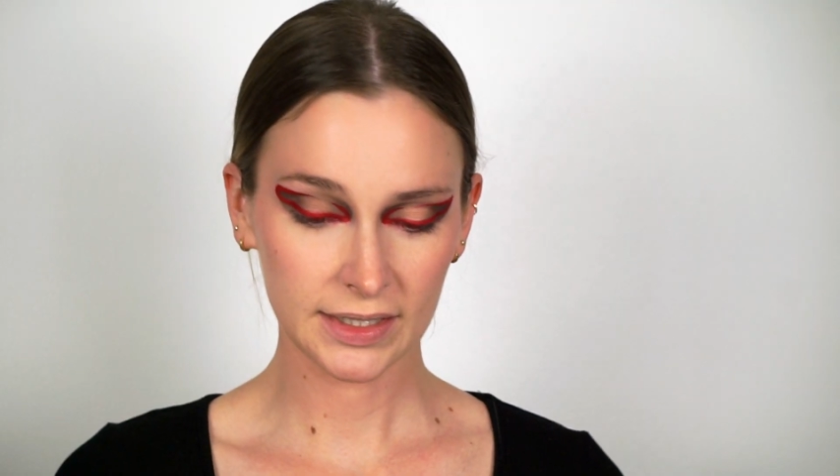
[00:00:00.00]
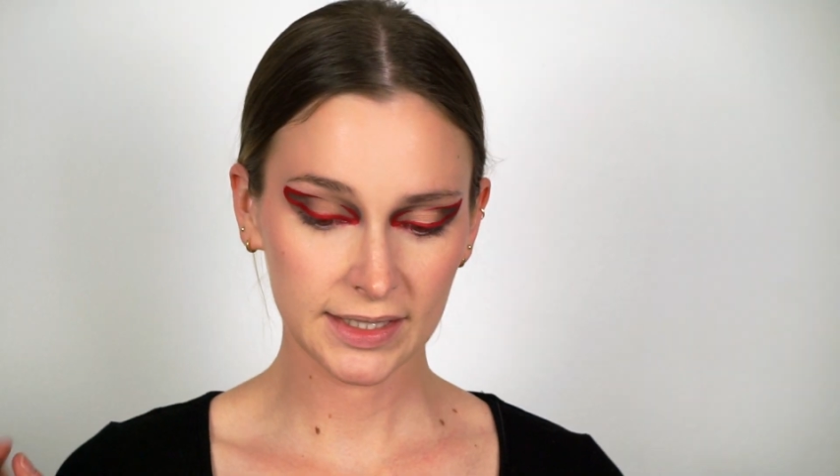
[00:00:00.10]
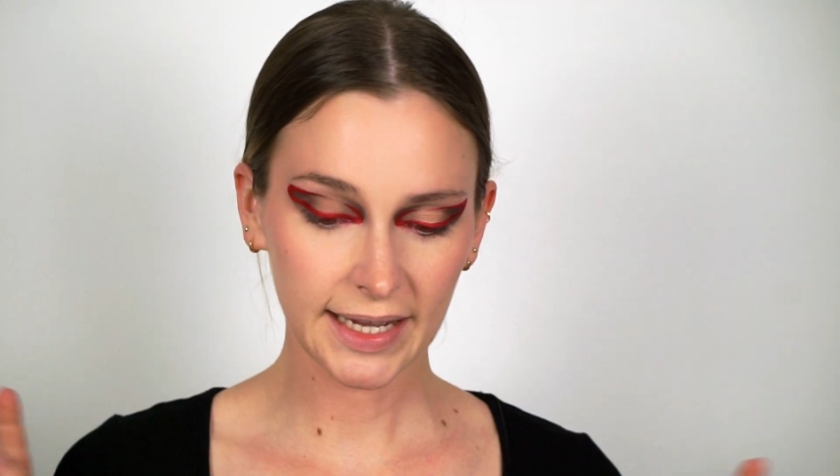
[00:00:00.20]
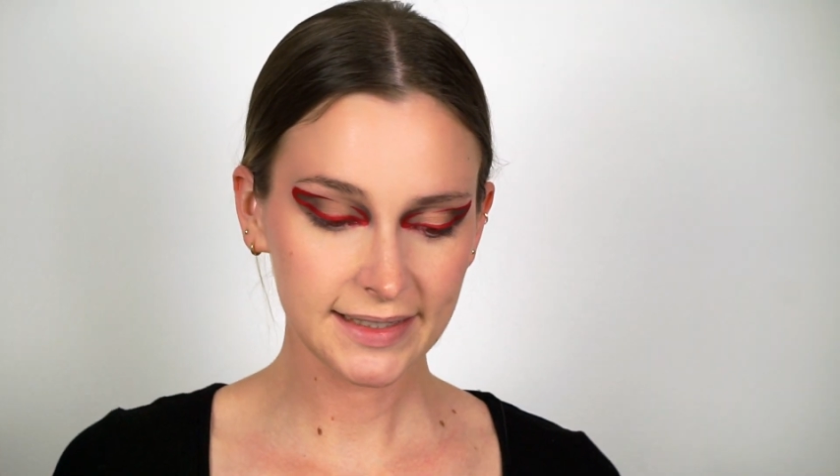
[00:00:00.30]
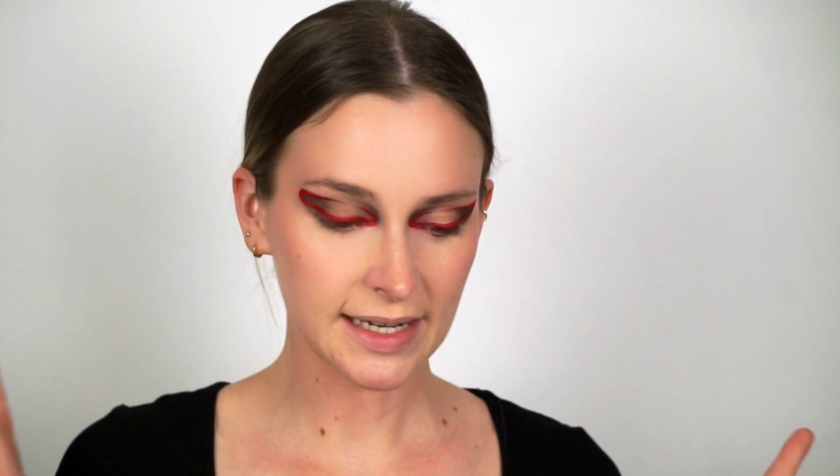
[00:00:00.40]

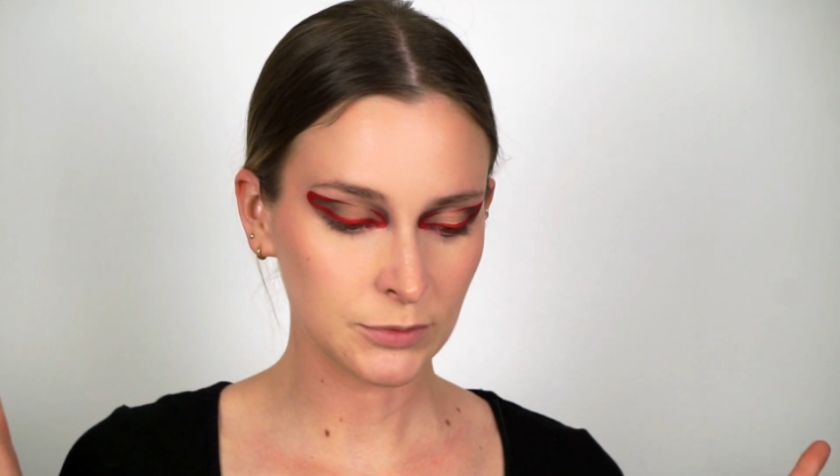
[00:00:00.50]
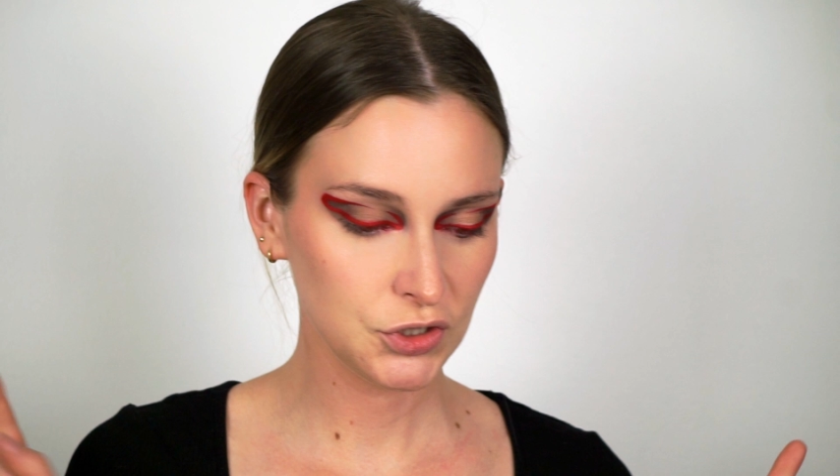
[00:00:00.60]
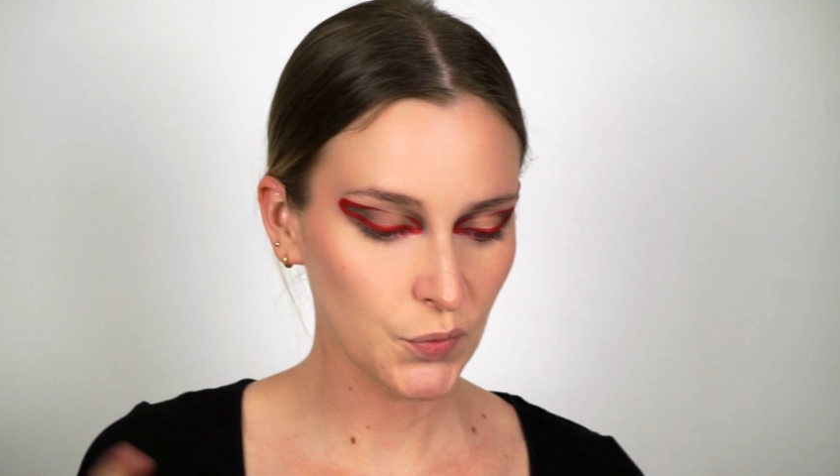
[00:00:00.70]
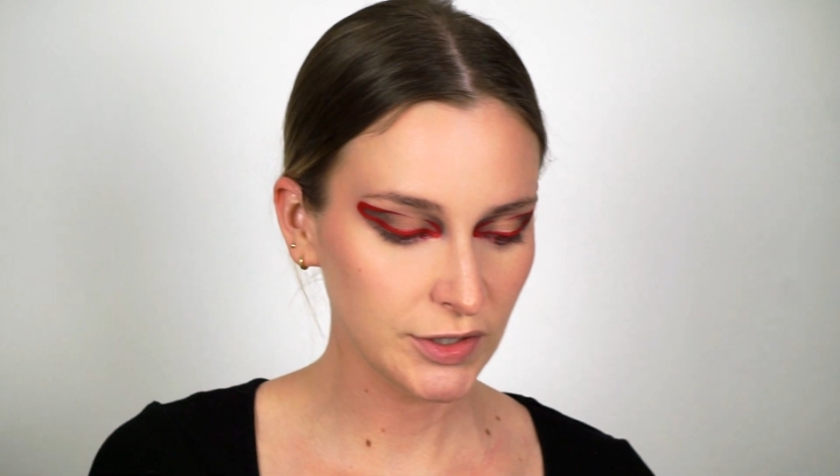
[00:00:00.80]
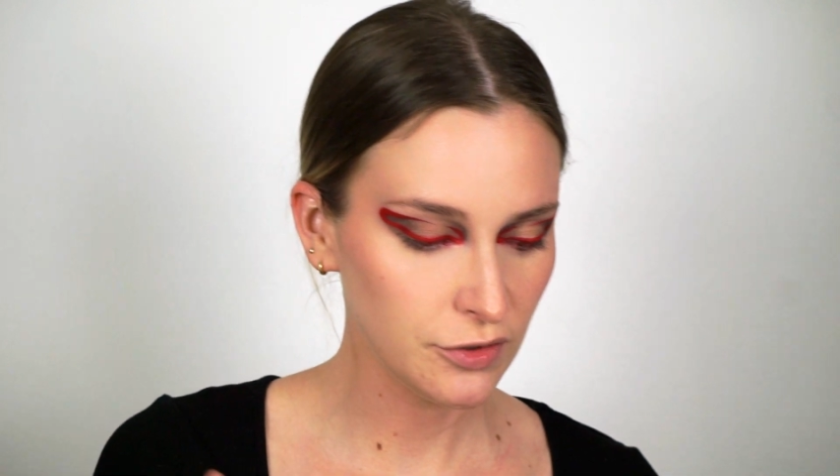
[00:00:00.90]
Next, I'm just
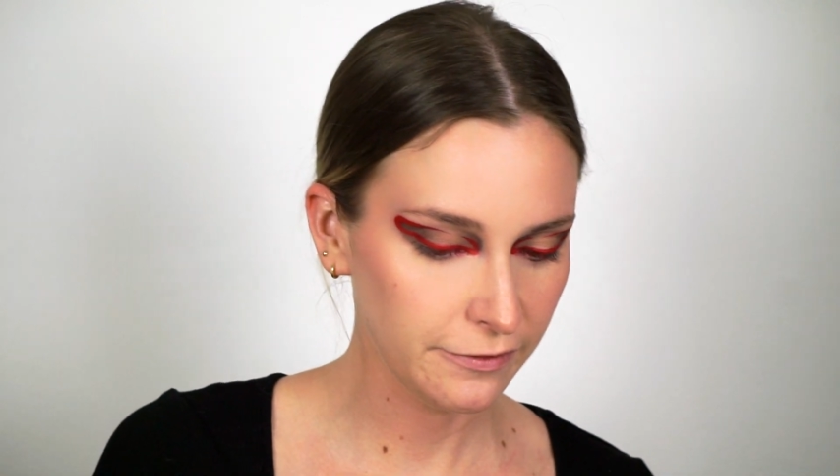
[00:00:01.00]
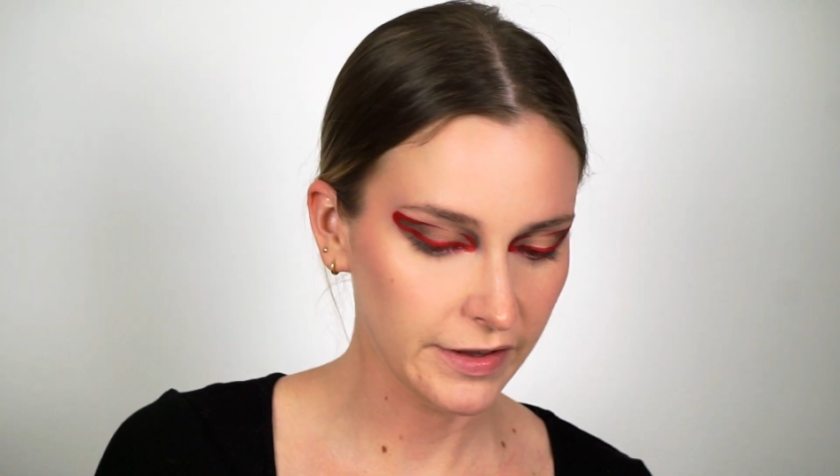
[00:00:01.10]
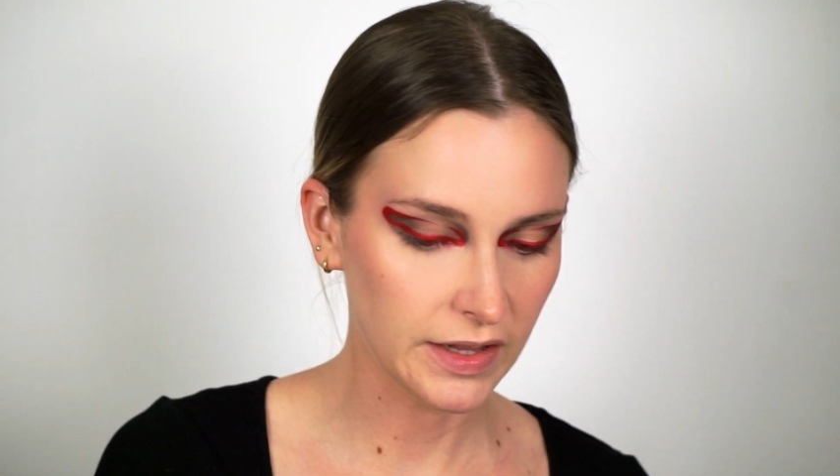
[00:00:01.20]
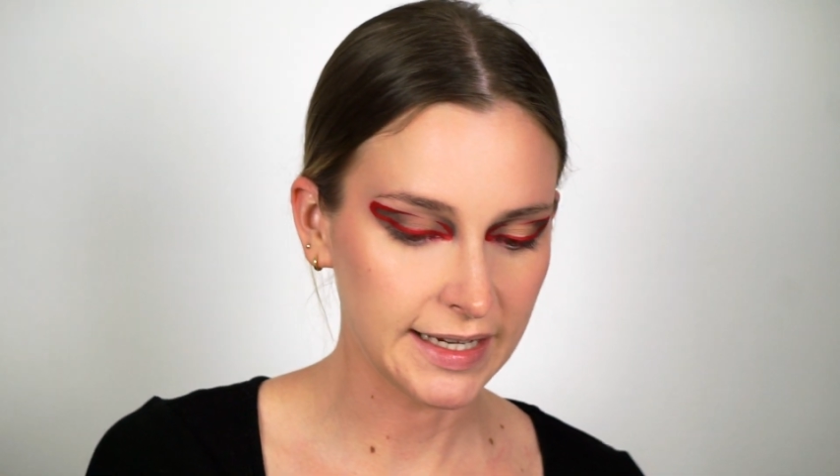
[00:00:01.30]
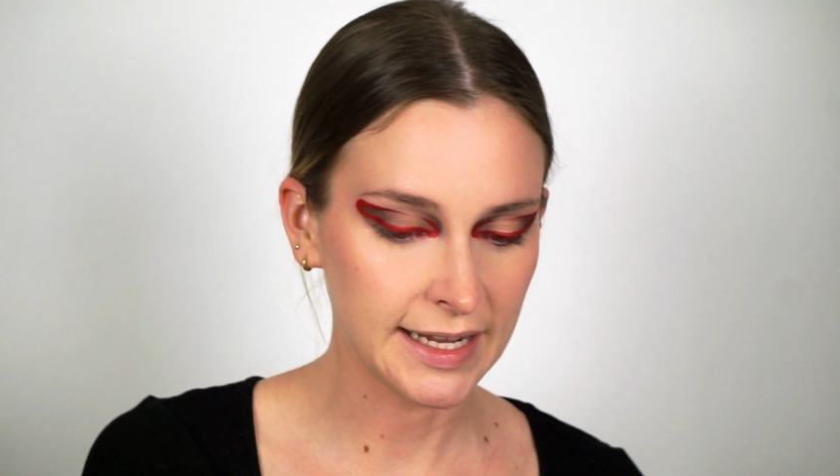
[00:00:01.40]
going to
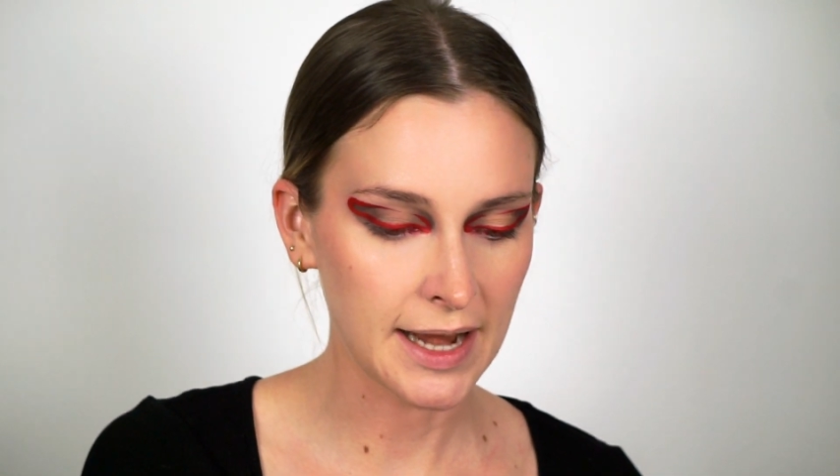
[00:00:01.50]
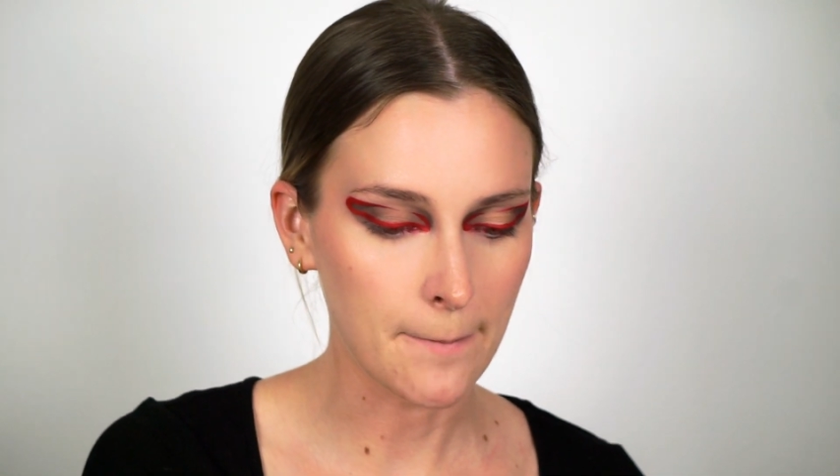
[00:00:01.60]
fill in